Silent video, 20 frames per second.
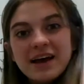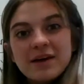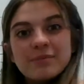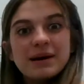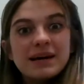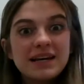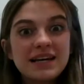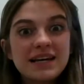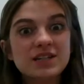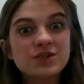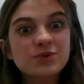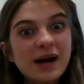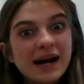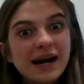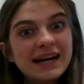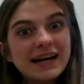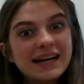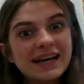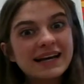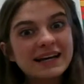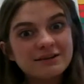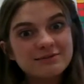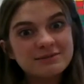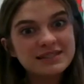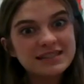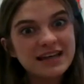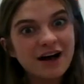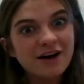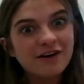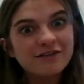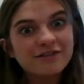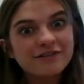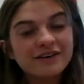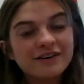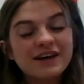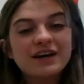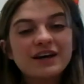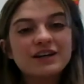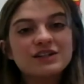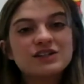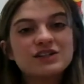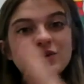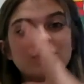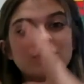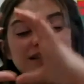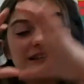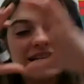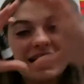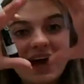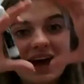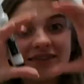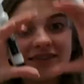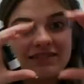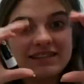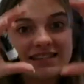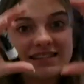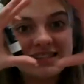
But he's writing it himself. So it's going to have the